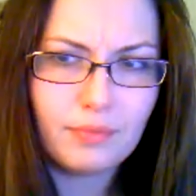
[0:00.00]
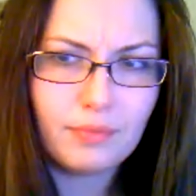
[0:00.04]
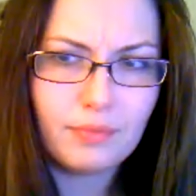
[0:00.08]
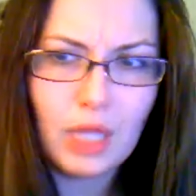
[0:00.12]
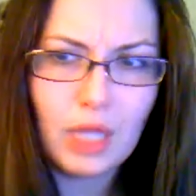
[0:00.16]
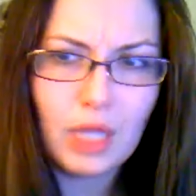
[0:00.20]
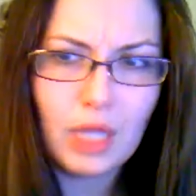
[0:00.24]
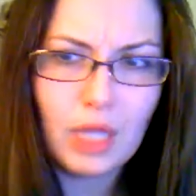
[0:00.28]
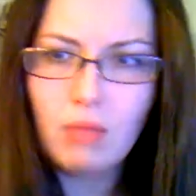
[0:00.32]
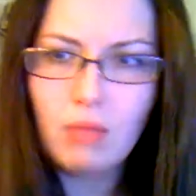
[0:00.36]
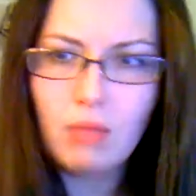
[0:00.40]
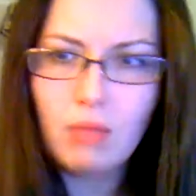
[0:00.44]

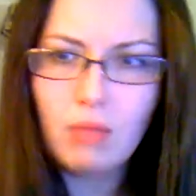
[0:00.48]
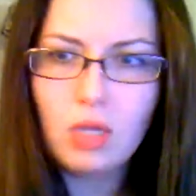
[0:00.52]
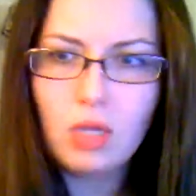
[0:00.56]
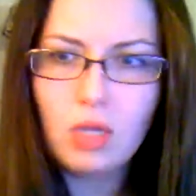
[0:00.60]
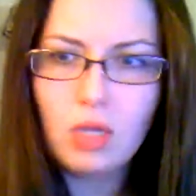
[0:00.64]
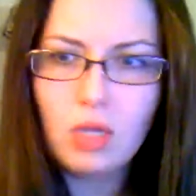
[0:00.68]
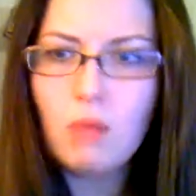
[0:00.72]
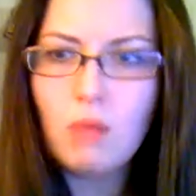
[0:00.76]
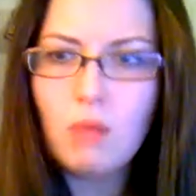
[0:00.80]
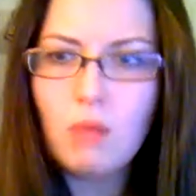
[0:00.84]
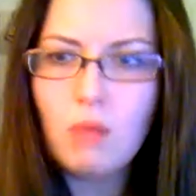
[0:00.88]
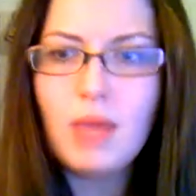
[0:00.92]

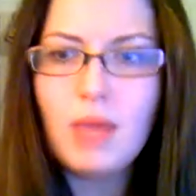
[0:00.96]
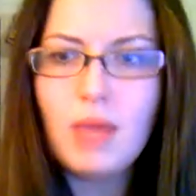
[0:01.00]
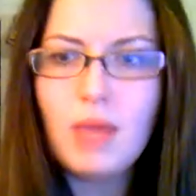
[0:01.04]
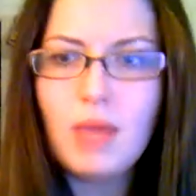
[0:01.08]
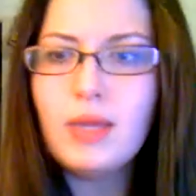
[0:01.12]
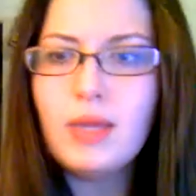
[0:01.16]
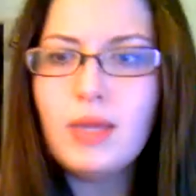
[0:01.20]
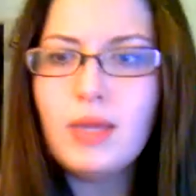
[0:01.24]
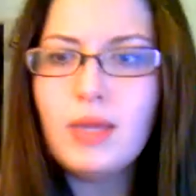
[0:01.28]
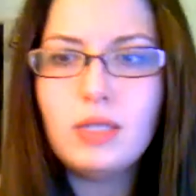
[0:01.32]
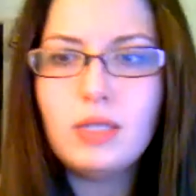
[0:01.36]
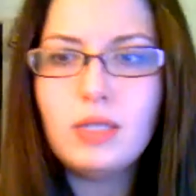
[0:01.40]
Maybe
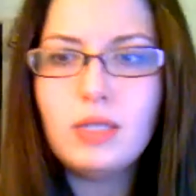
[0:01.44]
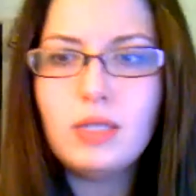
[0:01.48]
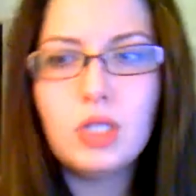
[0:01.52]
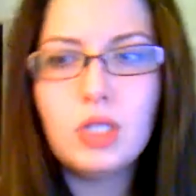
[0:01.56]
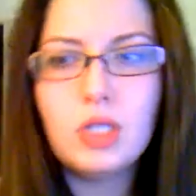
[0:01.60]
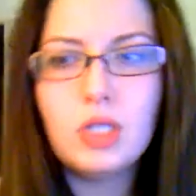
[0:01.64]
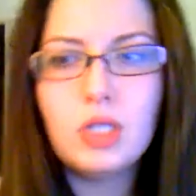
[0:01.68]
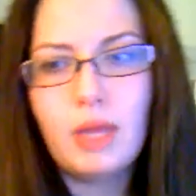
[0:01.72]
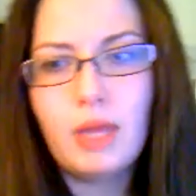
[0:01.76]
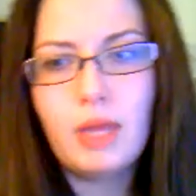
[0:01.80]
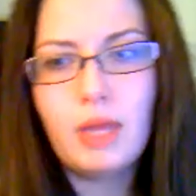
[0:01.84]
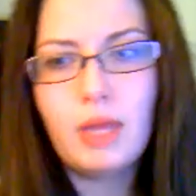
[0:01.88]
it is too
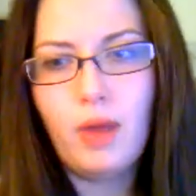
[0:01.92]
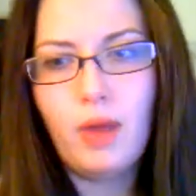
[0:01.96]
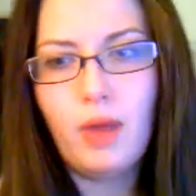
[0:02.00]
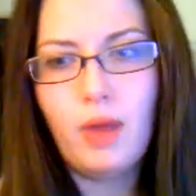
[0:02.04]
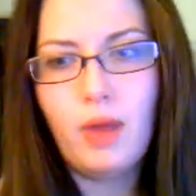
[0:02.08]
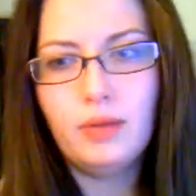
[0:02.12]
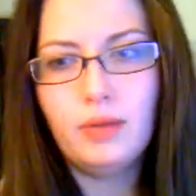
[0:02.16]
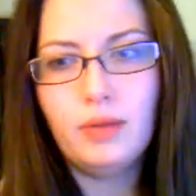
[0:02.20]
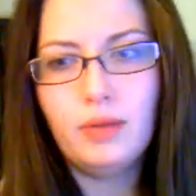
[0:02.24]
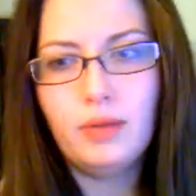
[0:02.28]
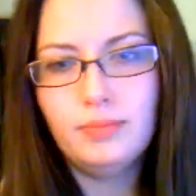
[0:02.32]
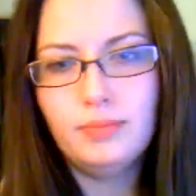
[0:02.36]
late,
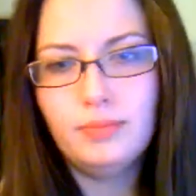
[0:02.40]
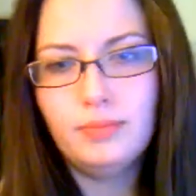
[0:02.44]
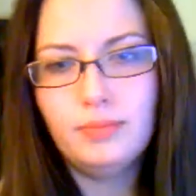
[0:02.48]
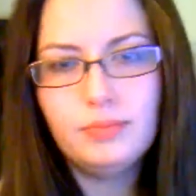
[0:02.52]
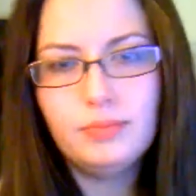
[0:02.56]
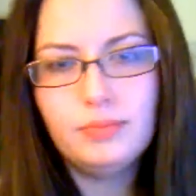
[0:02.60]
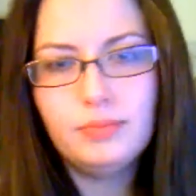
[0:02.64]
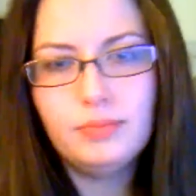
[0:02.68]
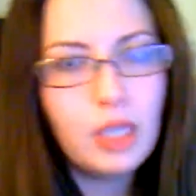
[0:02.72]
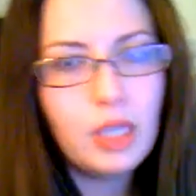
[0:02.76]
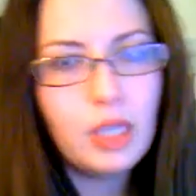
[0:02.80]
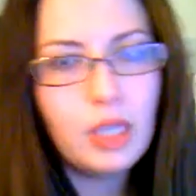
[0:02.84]
Brian.
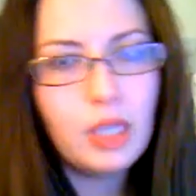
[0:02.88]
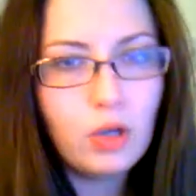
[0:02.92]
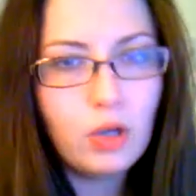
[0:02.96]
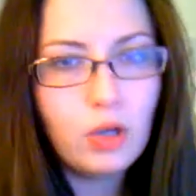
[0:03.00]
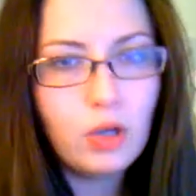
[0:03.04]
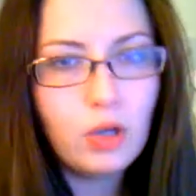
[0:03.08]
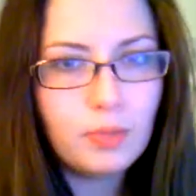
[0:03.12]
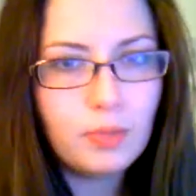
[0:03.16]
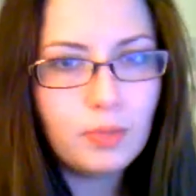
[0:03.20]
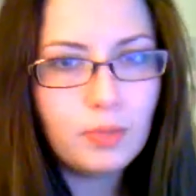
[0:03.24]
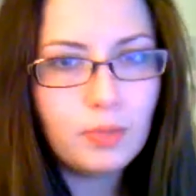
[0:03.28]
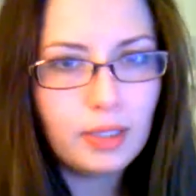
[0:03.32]
It
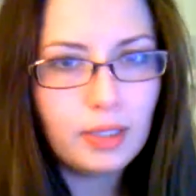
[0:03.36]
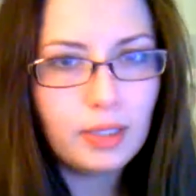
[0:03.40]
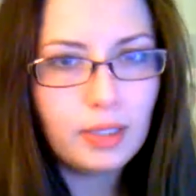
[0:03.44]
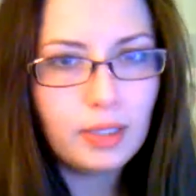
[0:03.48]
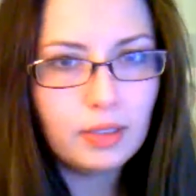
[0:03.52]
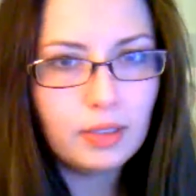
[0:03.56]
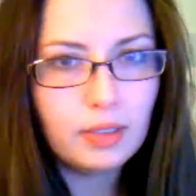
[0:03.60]
could be.